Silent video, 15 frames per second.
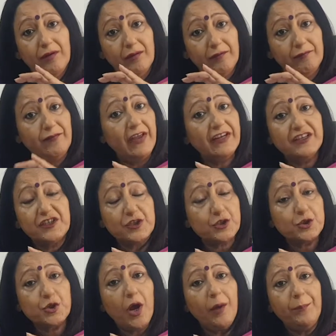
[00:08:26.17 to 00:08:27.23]

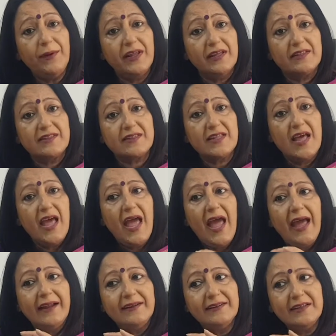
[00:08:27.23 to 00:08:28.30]
went jobless
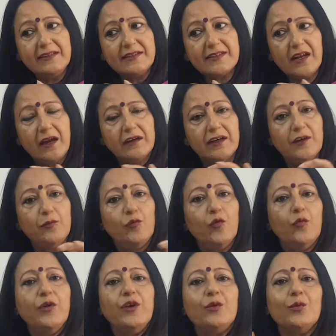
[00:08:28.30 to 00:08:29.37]
and they started
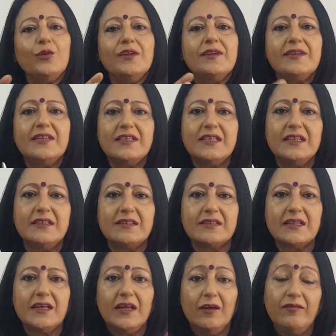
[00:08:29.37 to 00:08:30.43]
moving to the
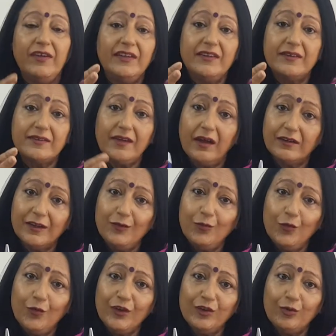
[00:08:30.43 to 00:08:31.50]
cities. When they started
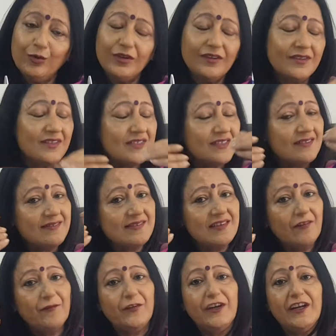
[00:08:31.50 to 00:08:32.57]
moving to the cities,
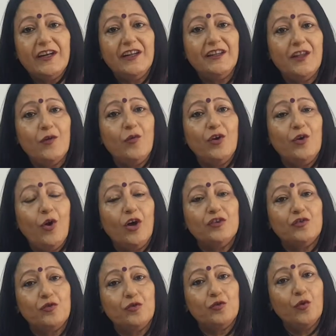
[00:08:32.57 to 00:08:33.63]
definitely there were
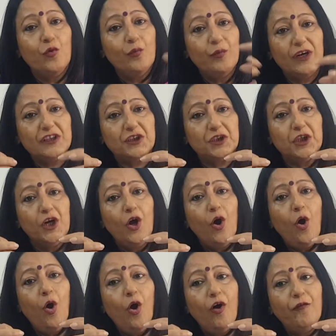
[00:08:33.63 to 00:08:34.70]
not so much
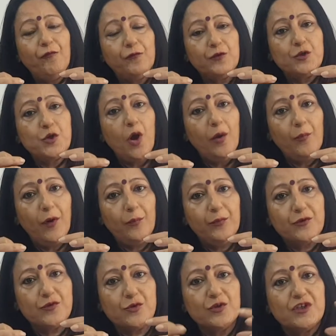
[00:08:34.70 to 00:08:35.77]
of job
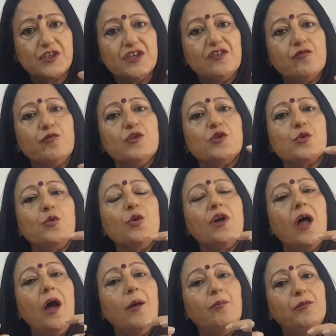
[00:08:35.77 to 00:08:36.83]
opportunities which
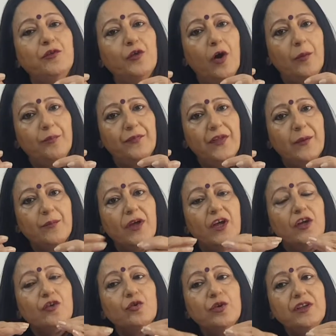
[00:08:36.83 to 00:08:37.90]
could absorb them.
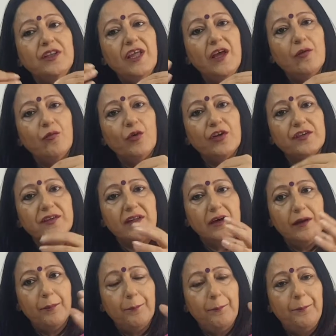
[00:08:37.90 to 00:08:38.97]
So there was
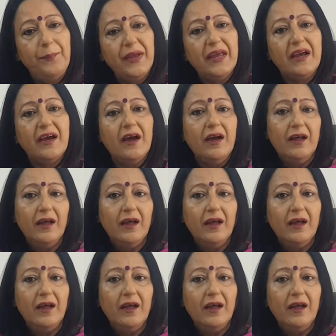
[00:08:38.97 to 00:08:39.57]
a big